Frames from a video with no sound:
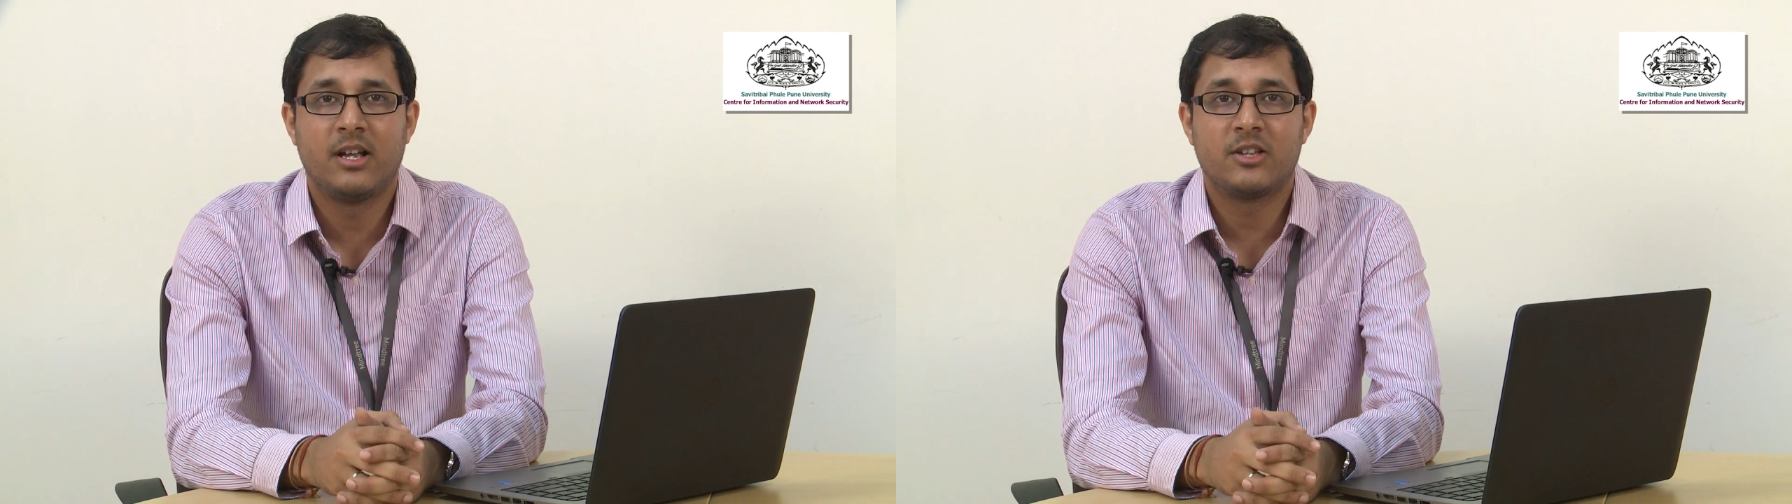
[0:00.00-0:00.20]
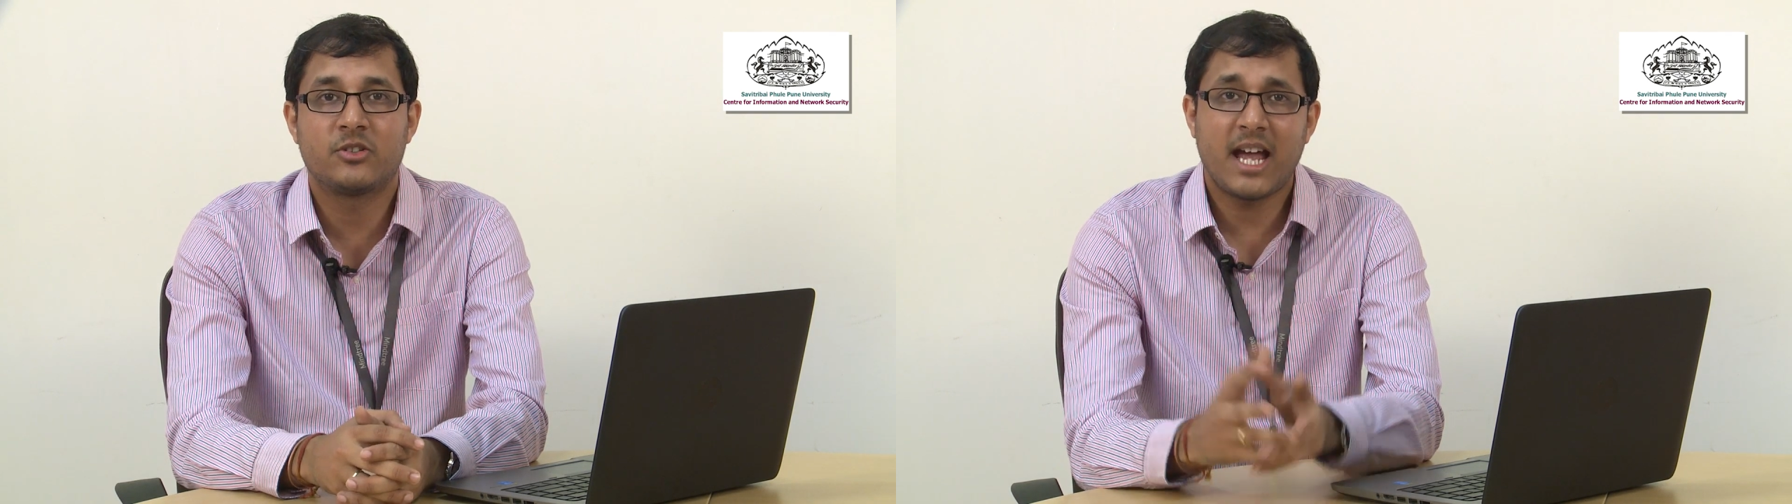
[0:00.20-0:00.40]

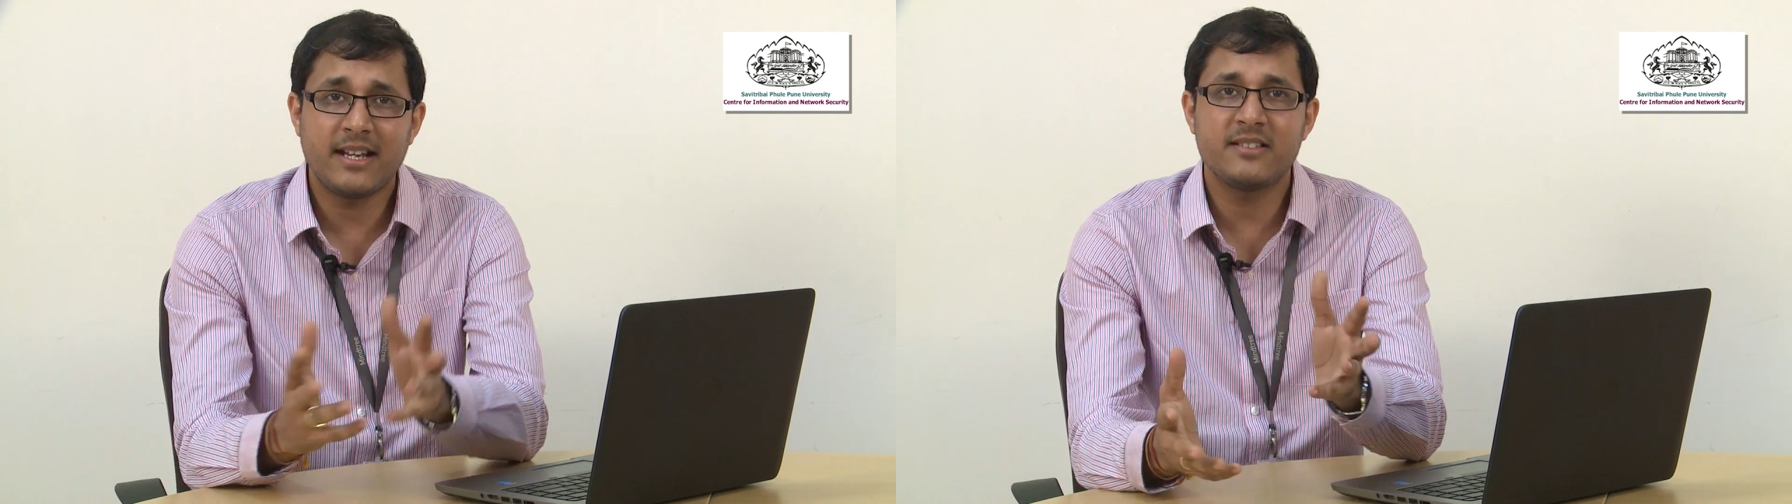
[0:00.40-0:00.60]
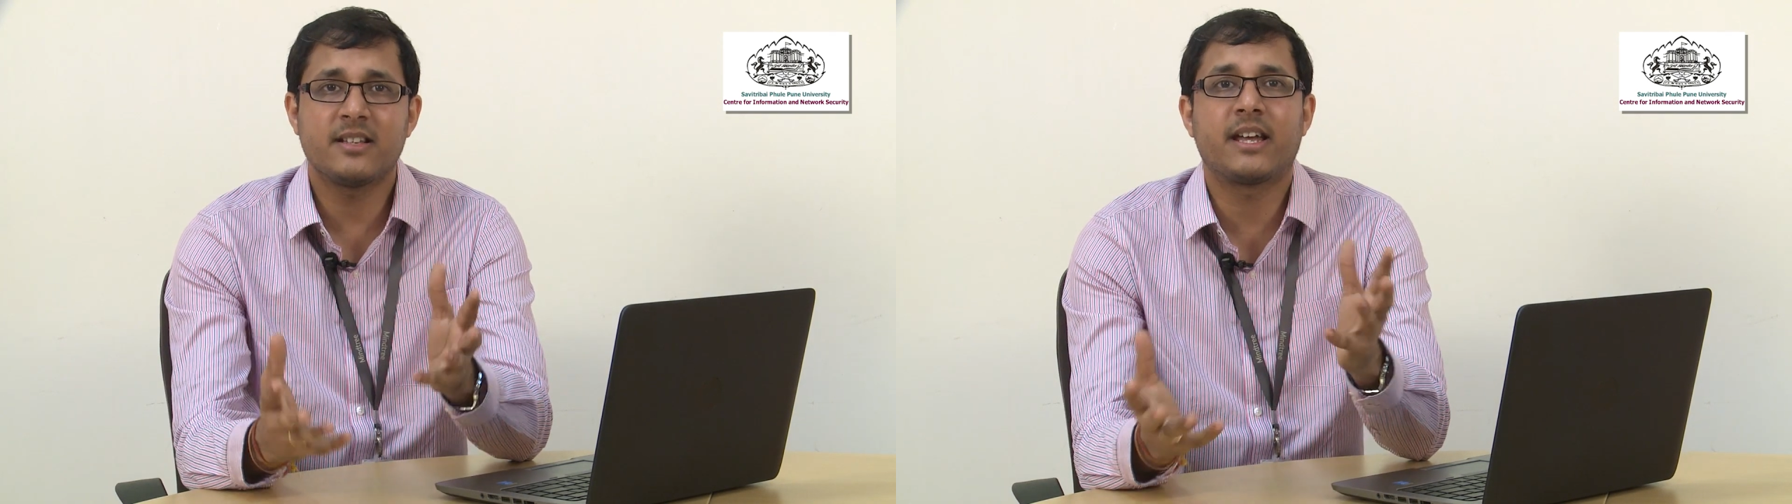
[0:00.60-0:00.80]
So that
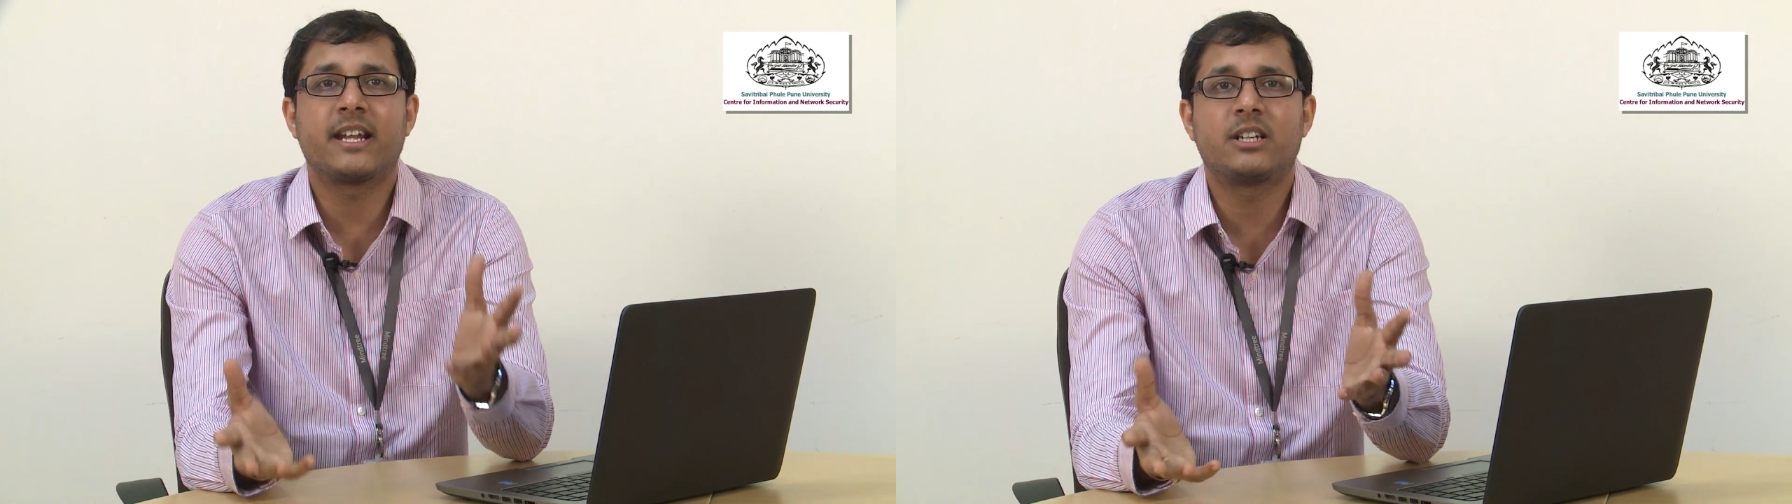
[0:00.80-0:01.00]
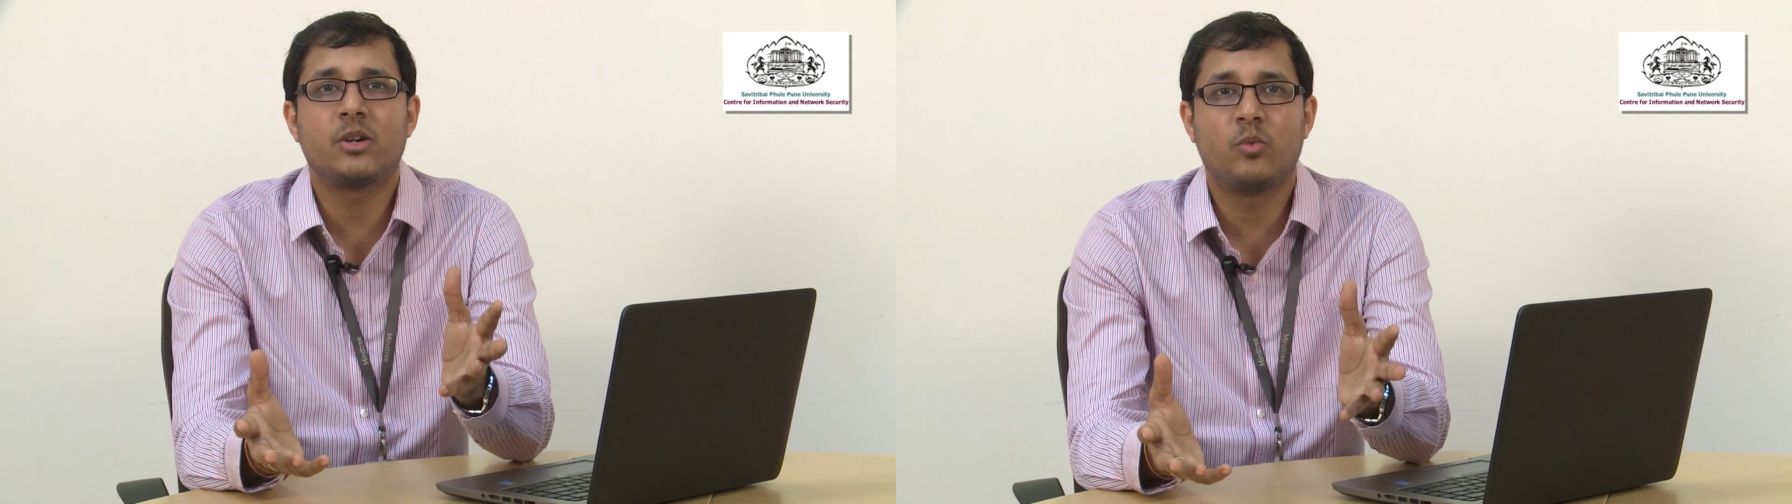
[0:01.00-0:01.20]
is the
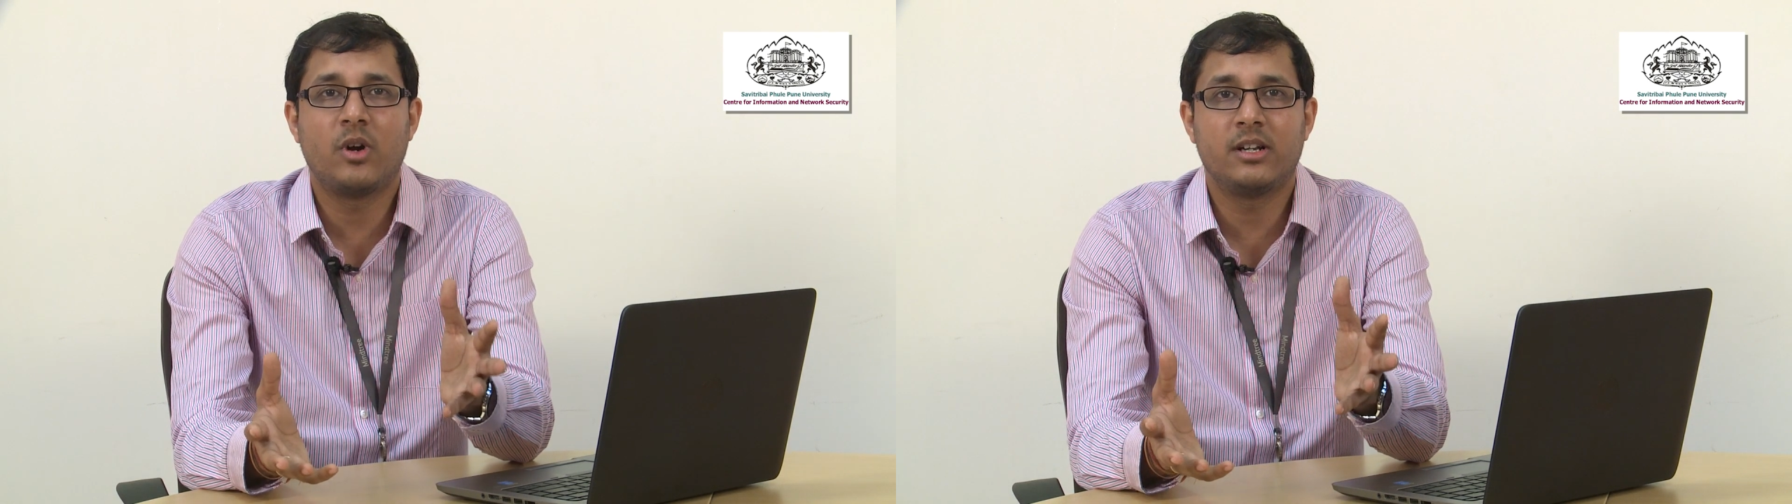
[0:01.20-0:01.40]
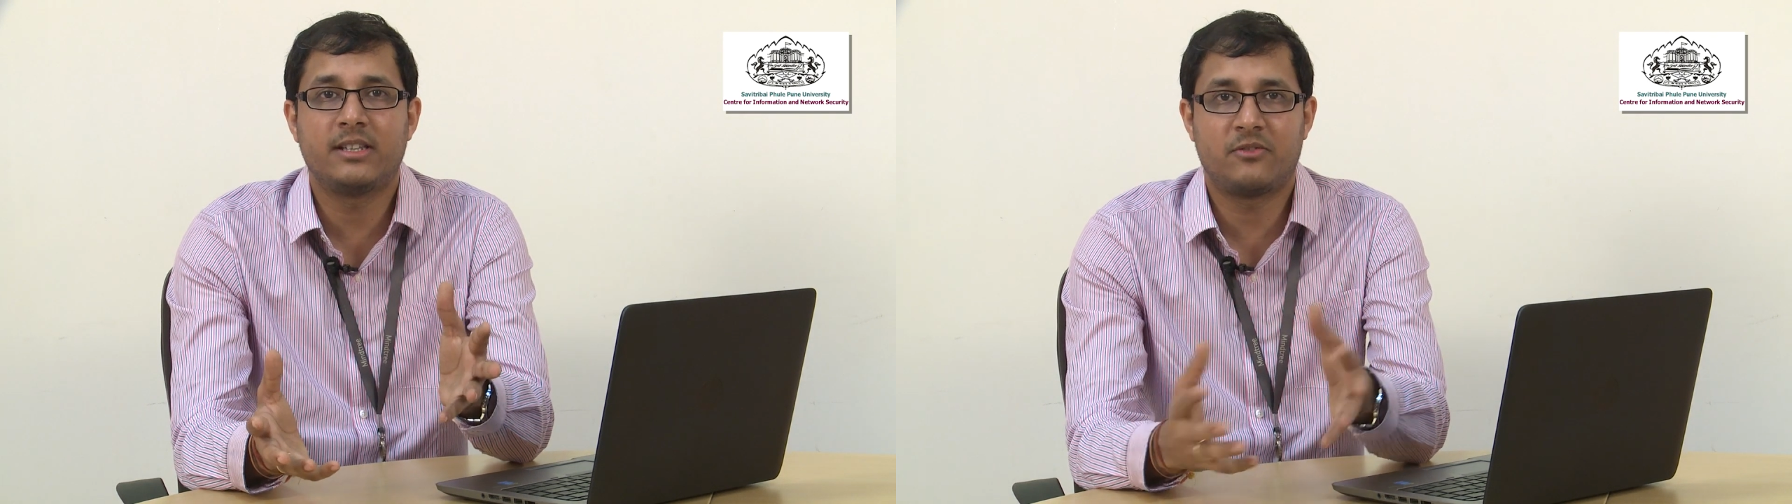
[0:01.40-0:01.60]
connected
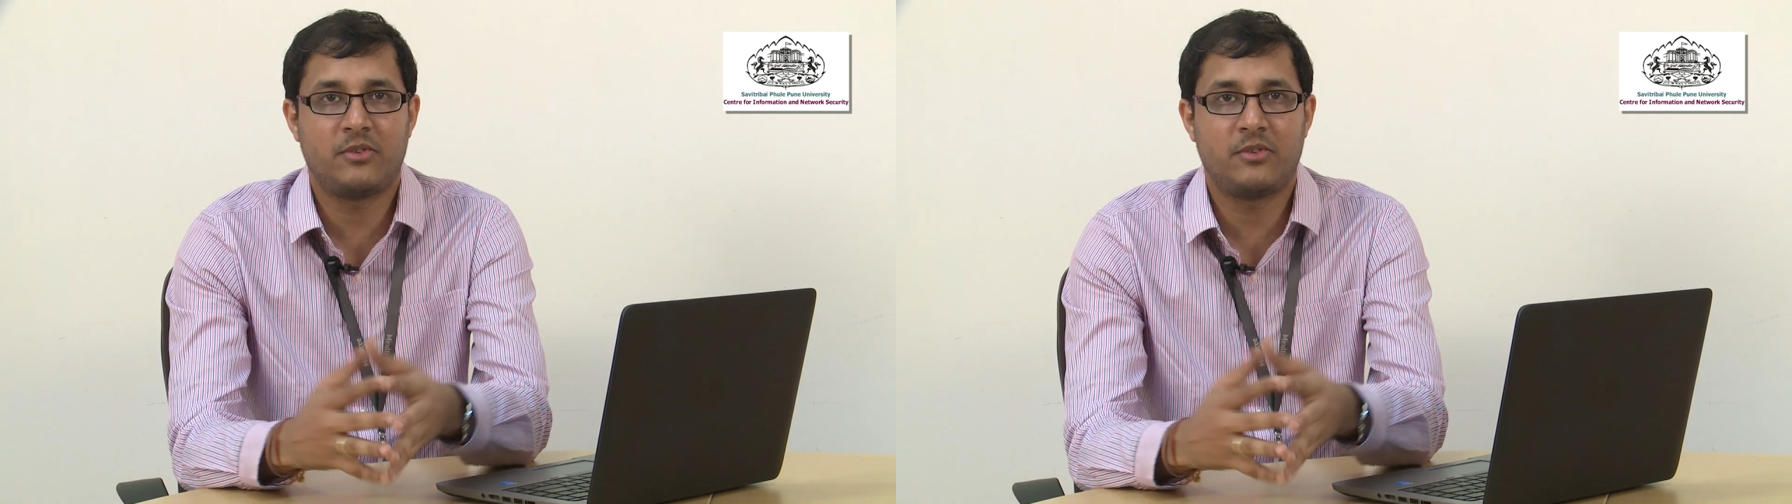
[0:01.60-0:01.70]
world that